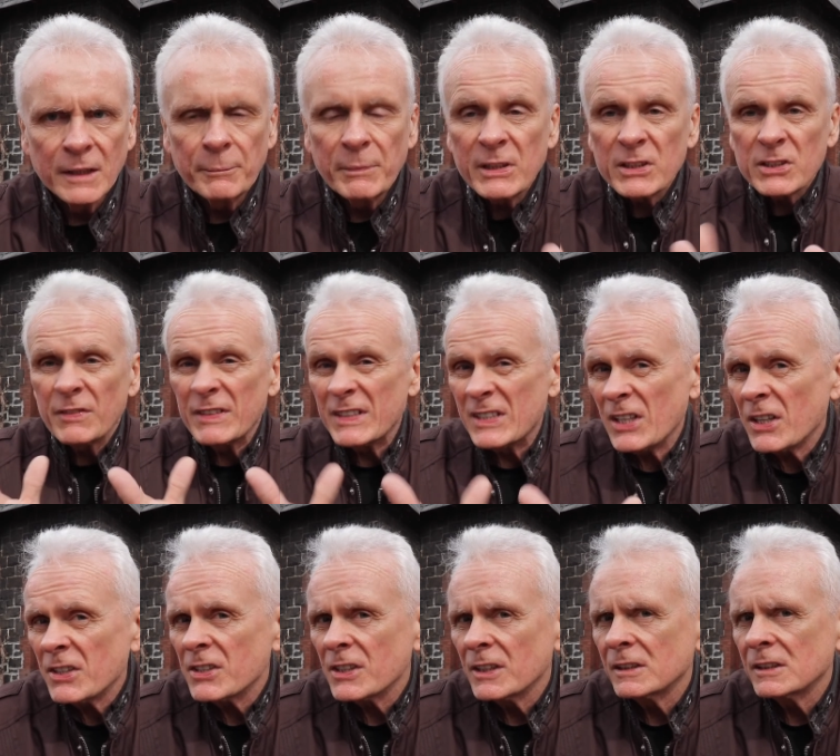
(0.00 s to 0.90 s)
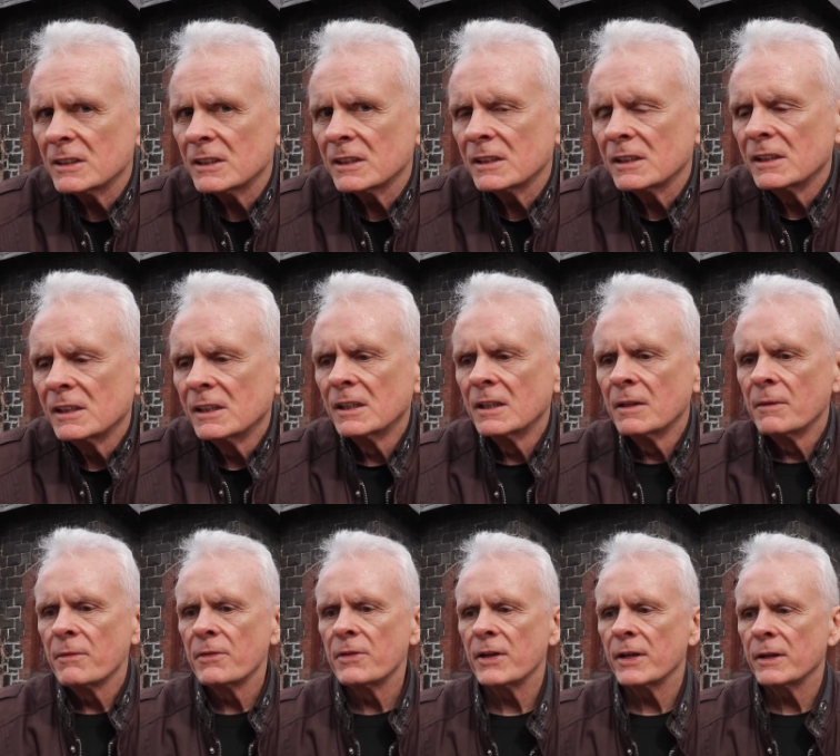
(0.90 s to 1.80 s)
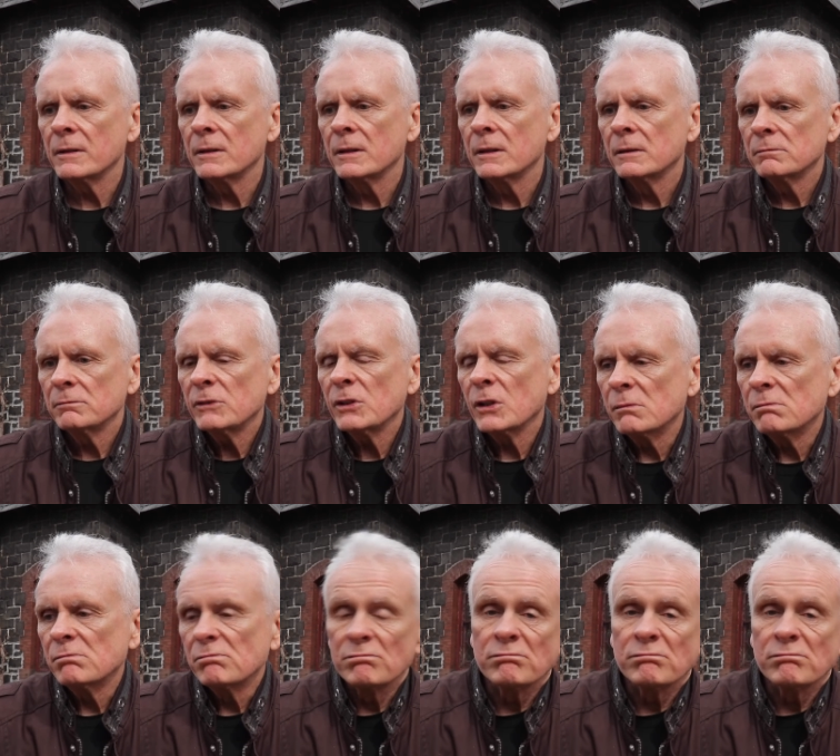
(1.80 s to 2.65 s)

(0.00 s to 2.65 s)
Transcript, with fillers: Because if it doesn't, then, you know,